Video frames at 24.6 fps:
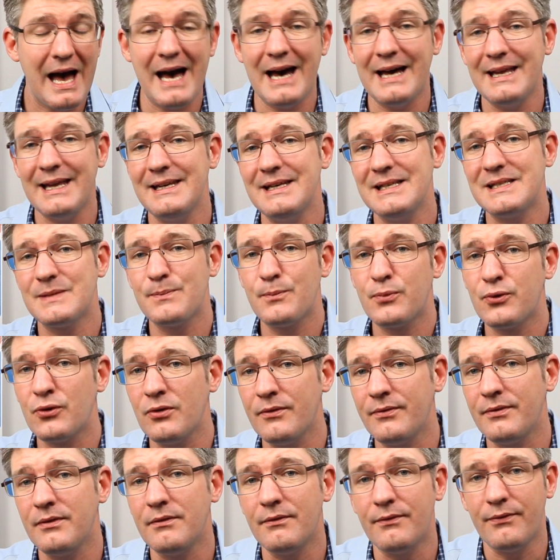and it's
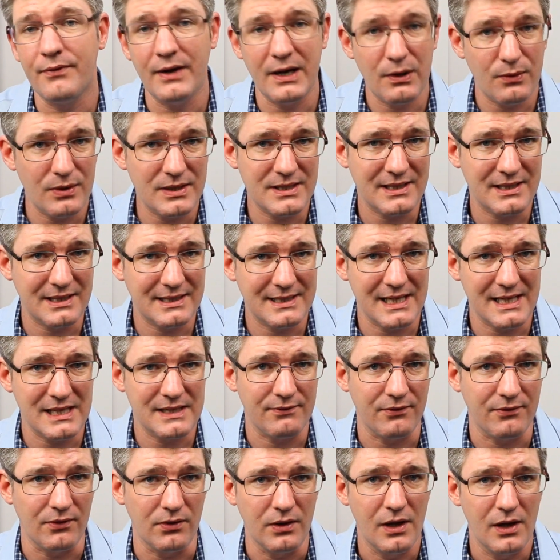proven very
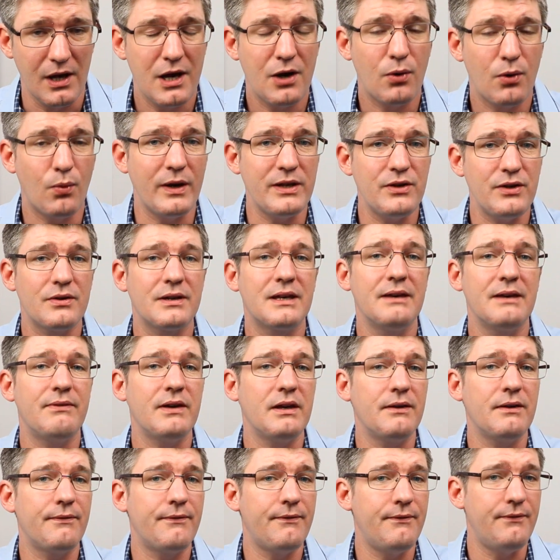successful when you're
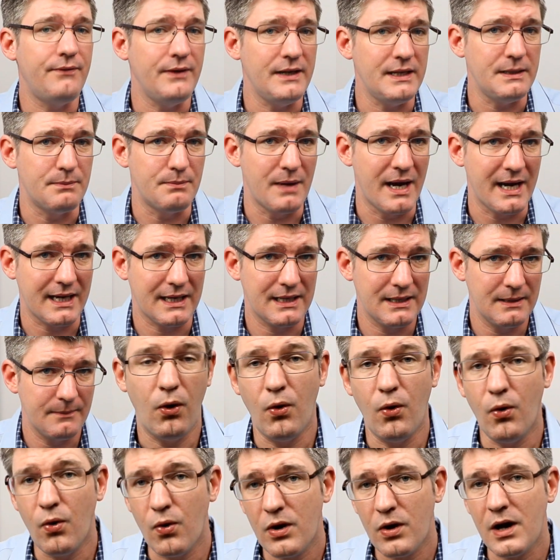giving feedback
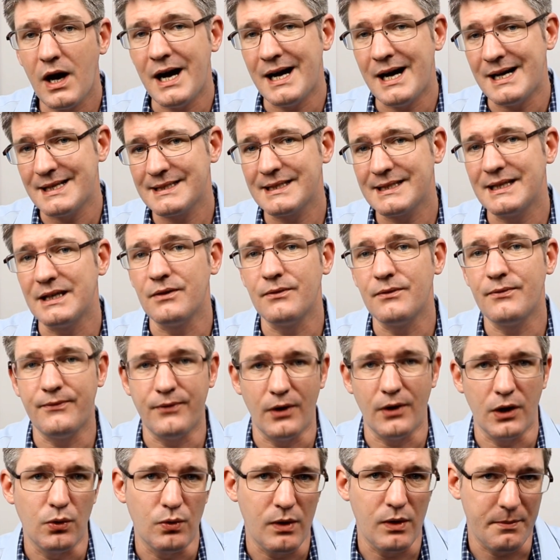or asking
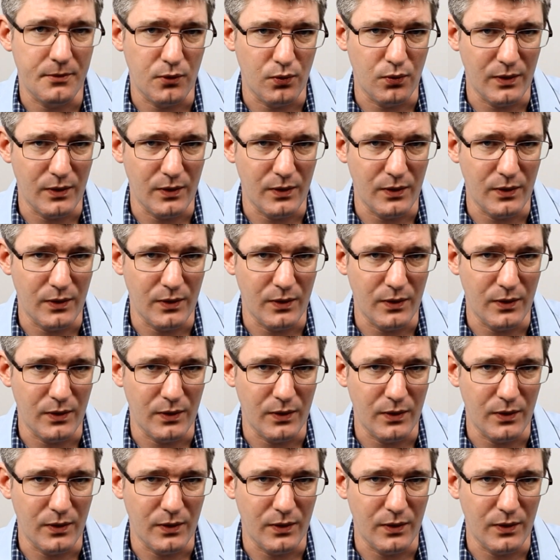follow-up